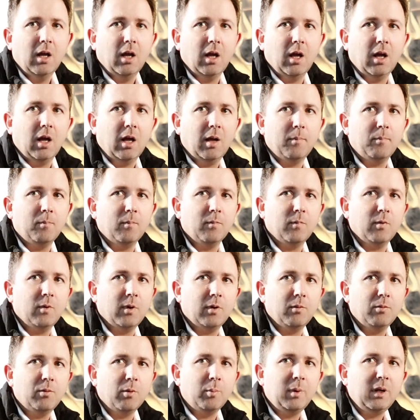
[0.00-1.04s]
Um,
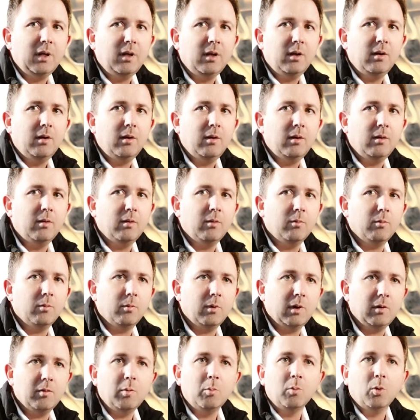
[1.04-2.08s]
and for me,
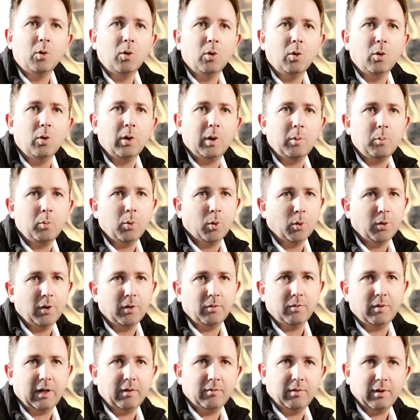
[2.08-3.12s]
even more important
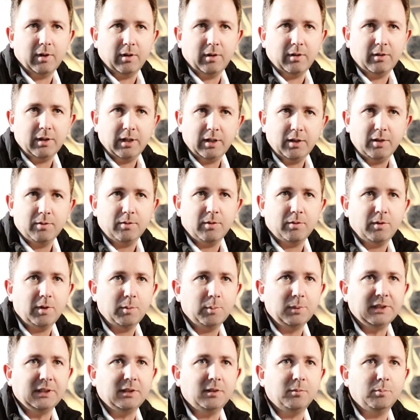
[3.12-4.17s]
than the 10 to 50%
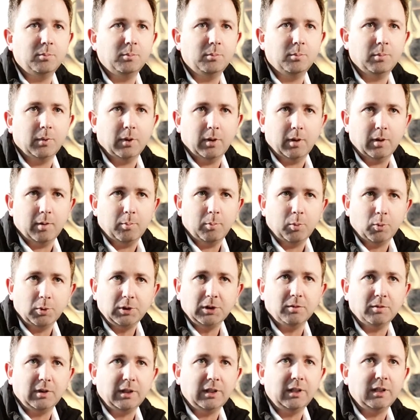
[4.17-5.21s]
uh, portion
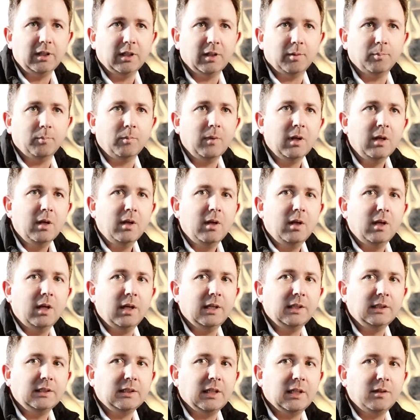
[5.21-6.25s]
of income
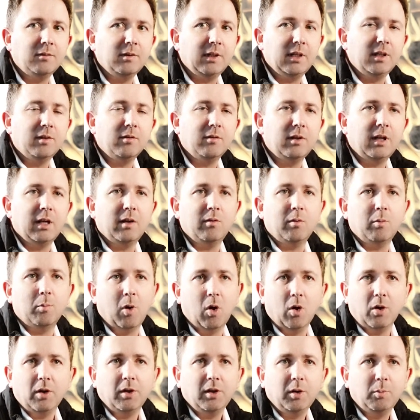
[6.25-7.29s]
is at the end of the day the
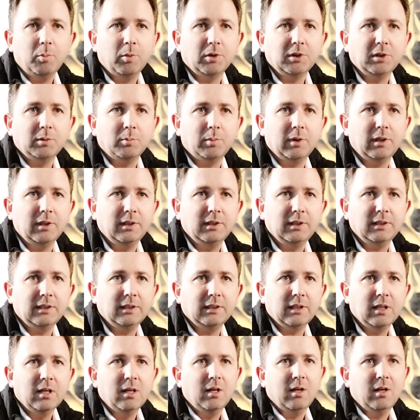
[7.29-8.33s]
marketing possibilities.